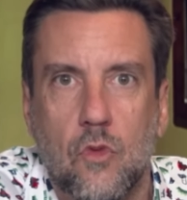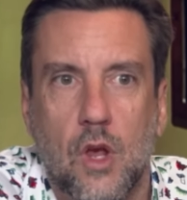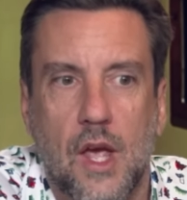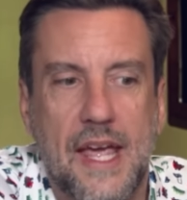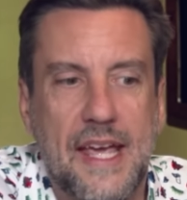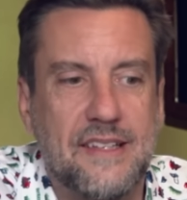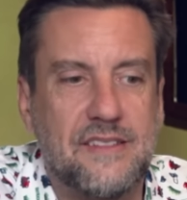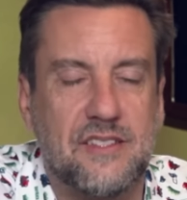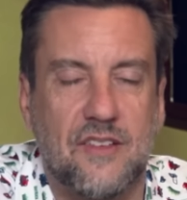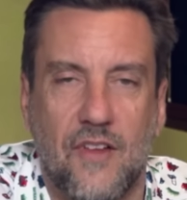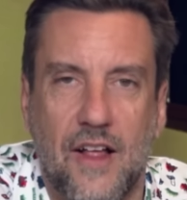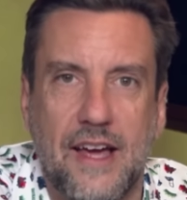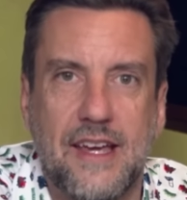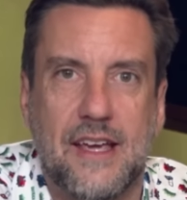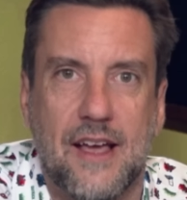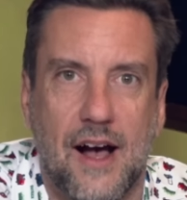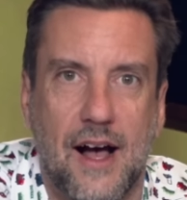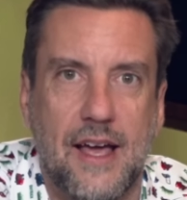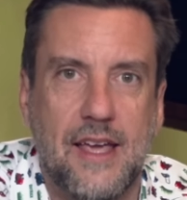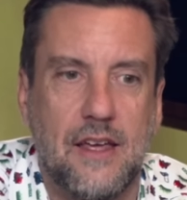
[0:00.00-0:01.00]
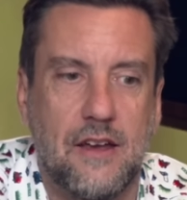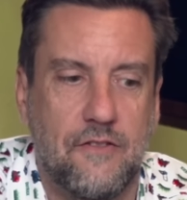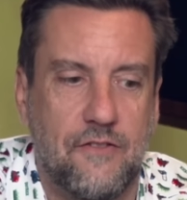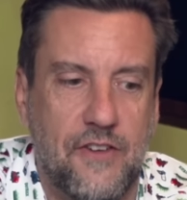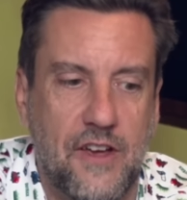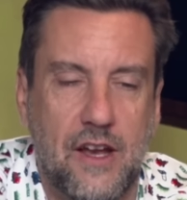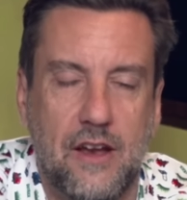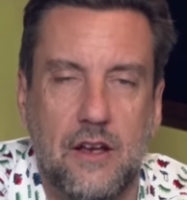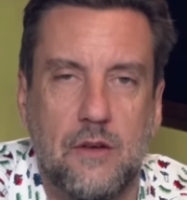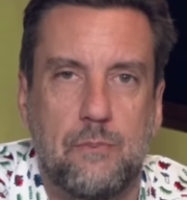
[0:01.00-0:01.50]
It's like I
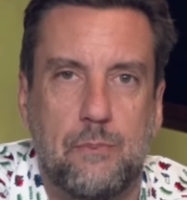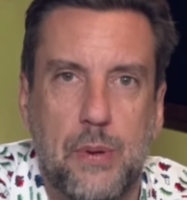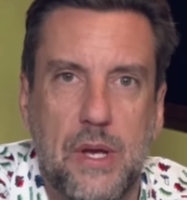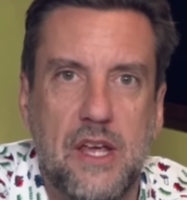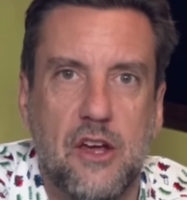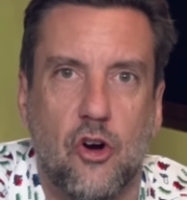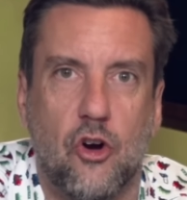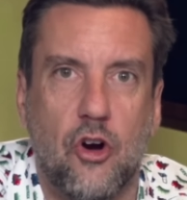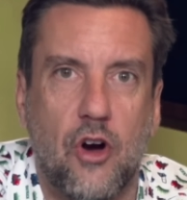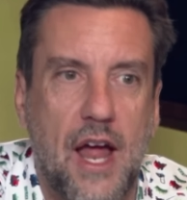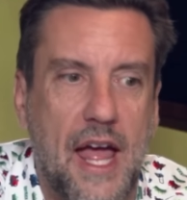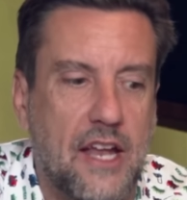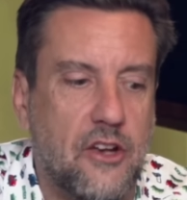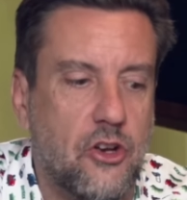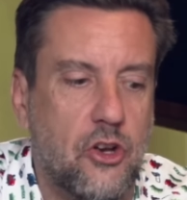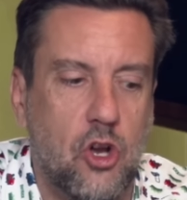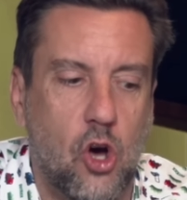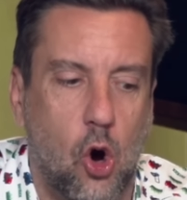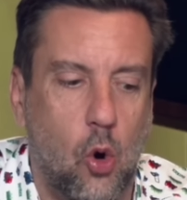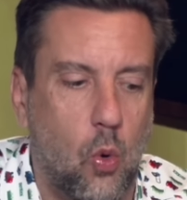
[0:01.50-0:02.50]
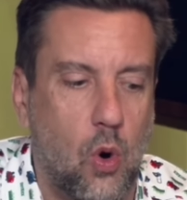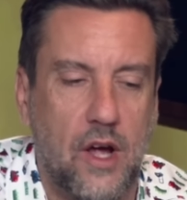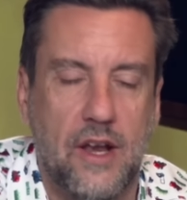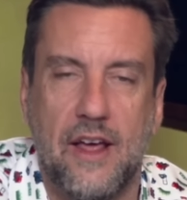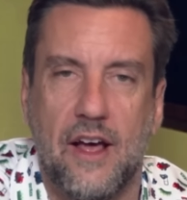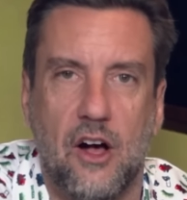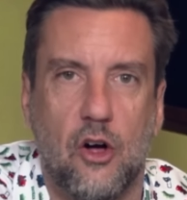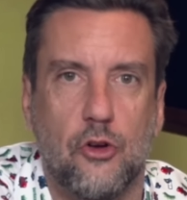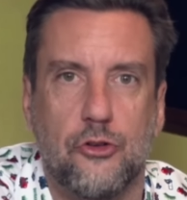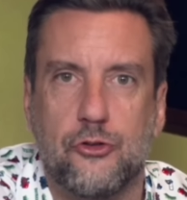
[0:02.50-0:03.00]
invented beer and no one
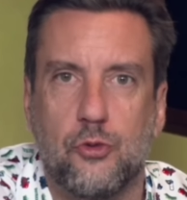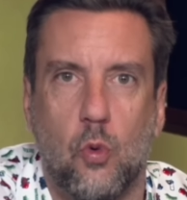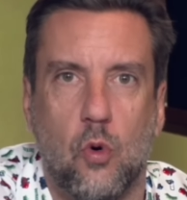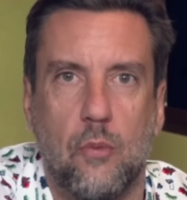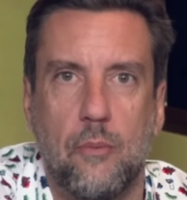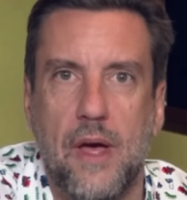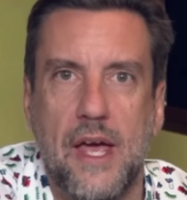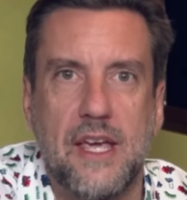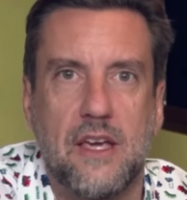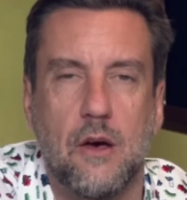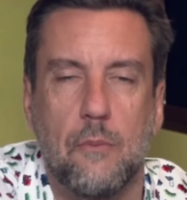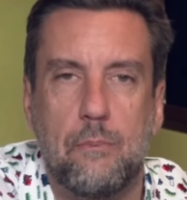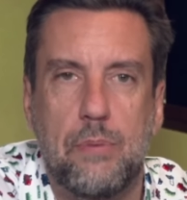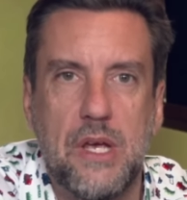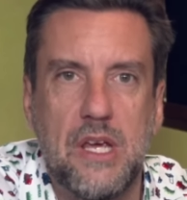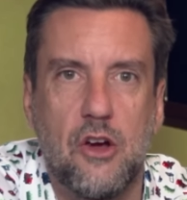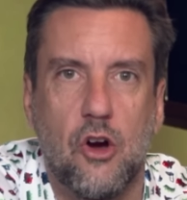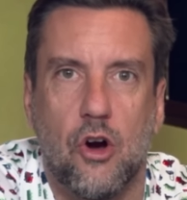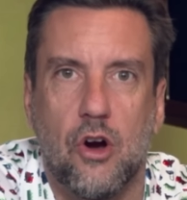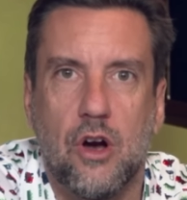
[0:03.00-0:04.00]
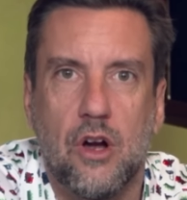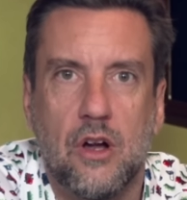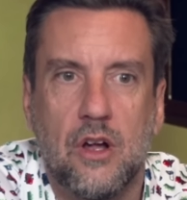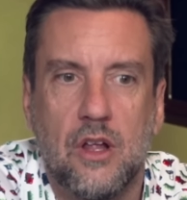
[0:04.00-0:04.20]
else will make a beer.